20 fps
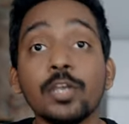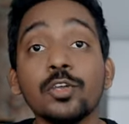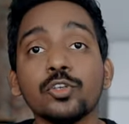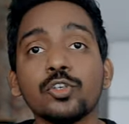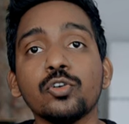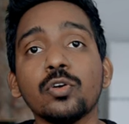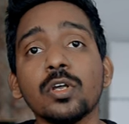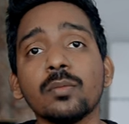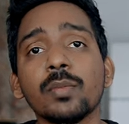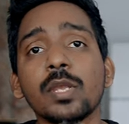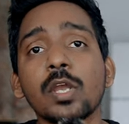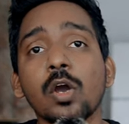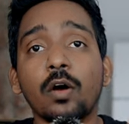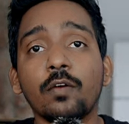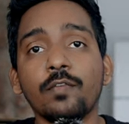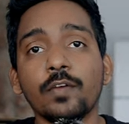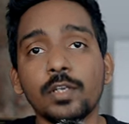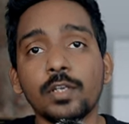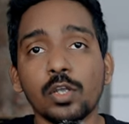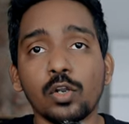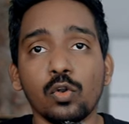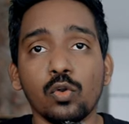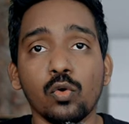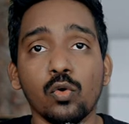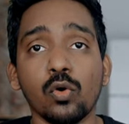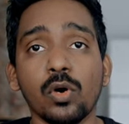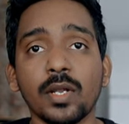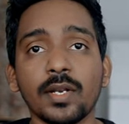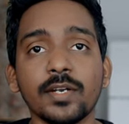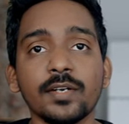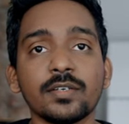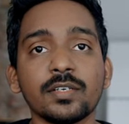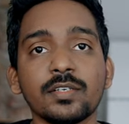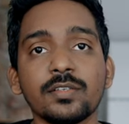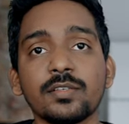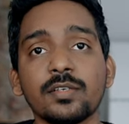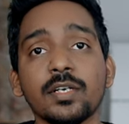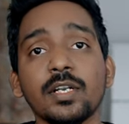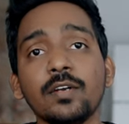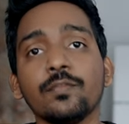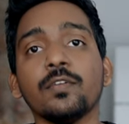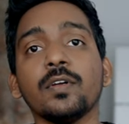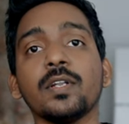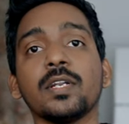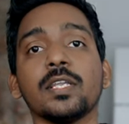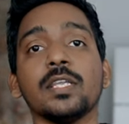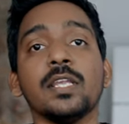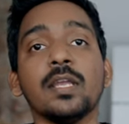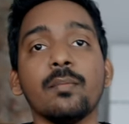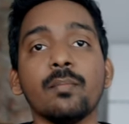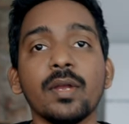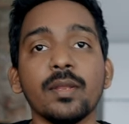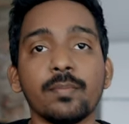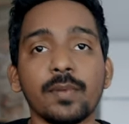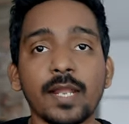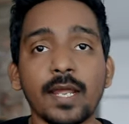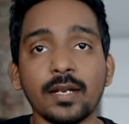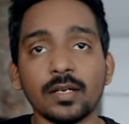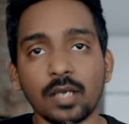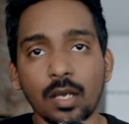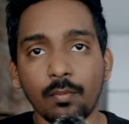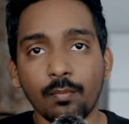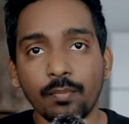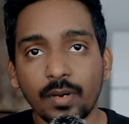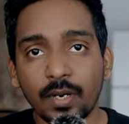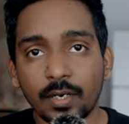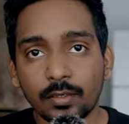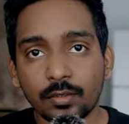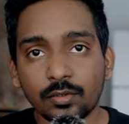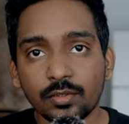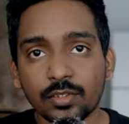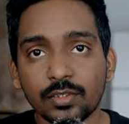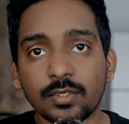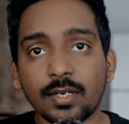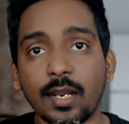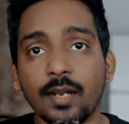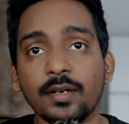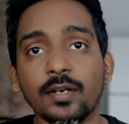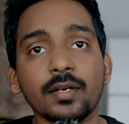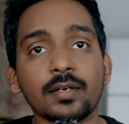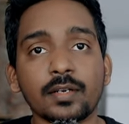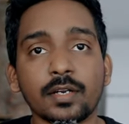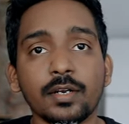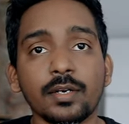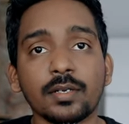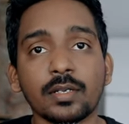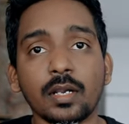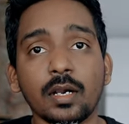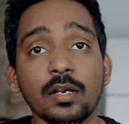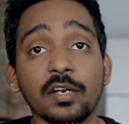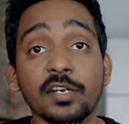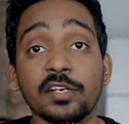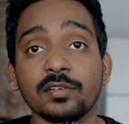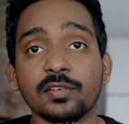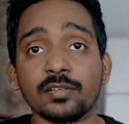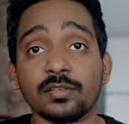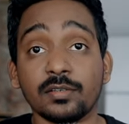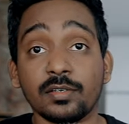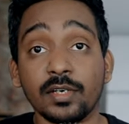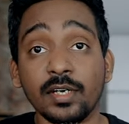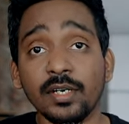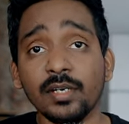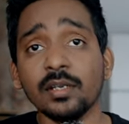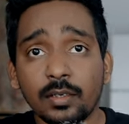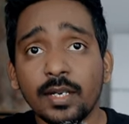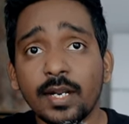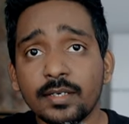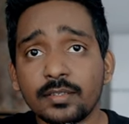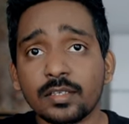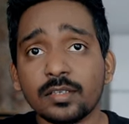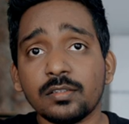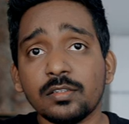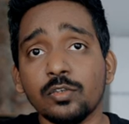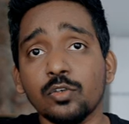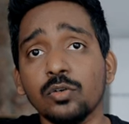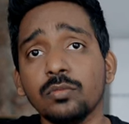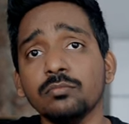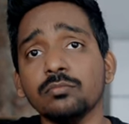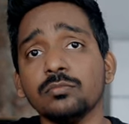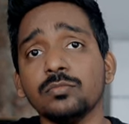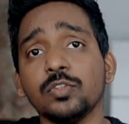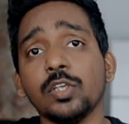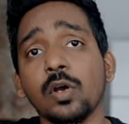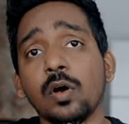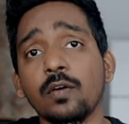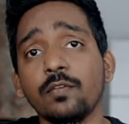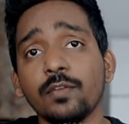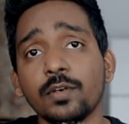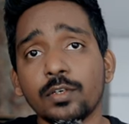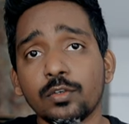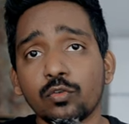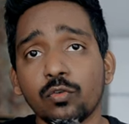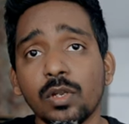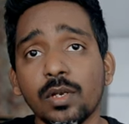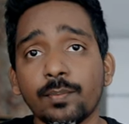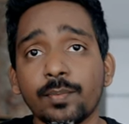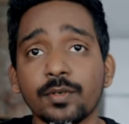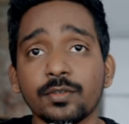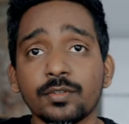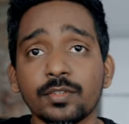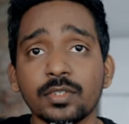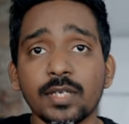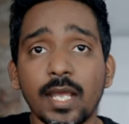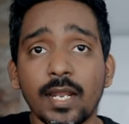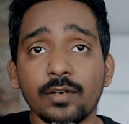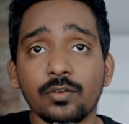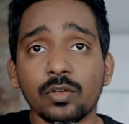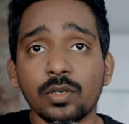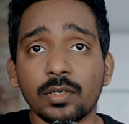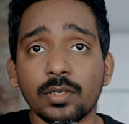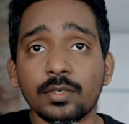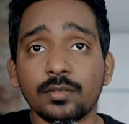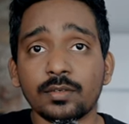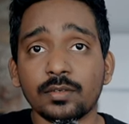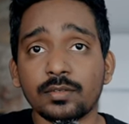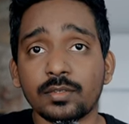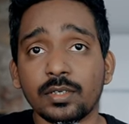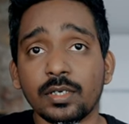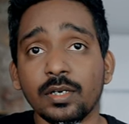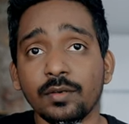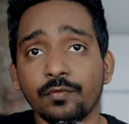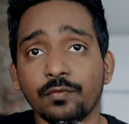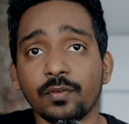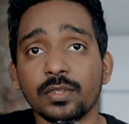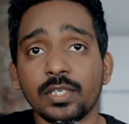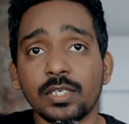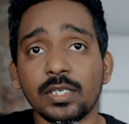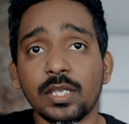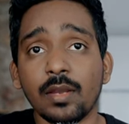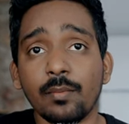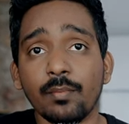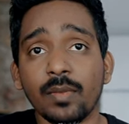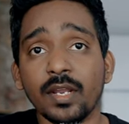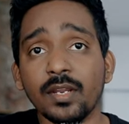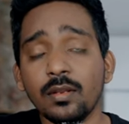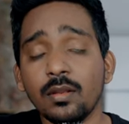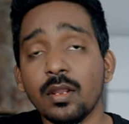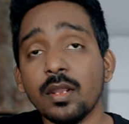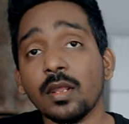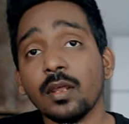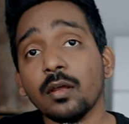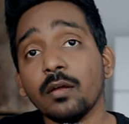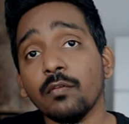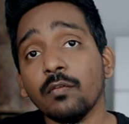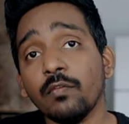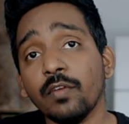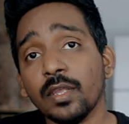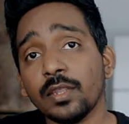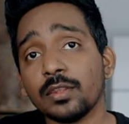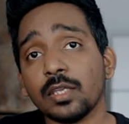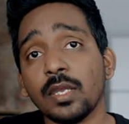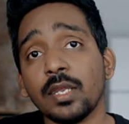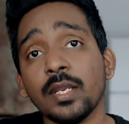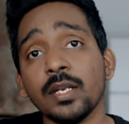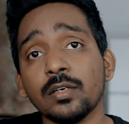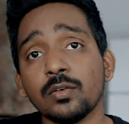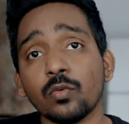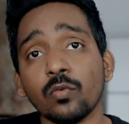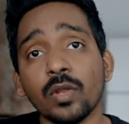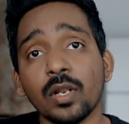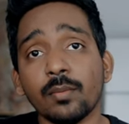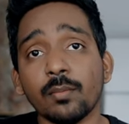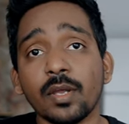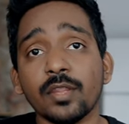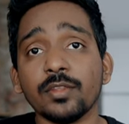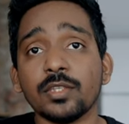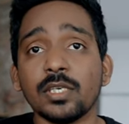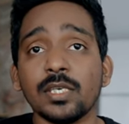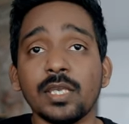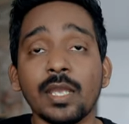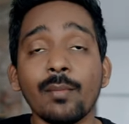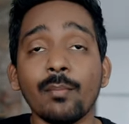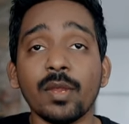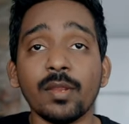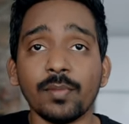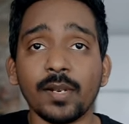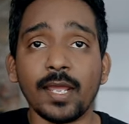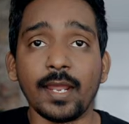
The issuer may offer you a lower interest rate for EMI plan compared to the standard credit card interest rate. Let's assume they offer a 12% annual interest rate for the EMI with a 12-month EMI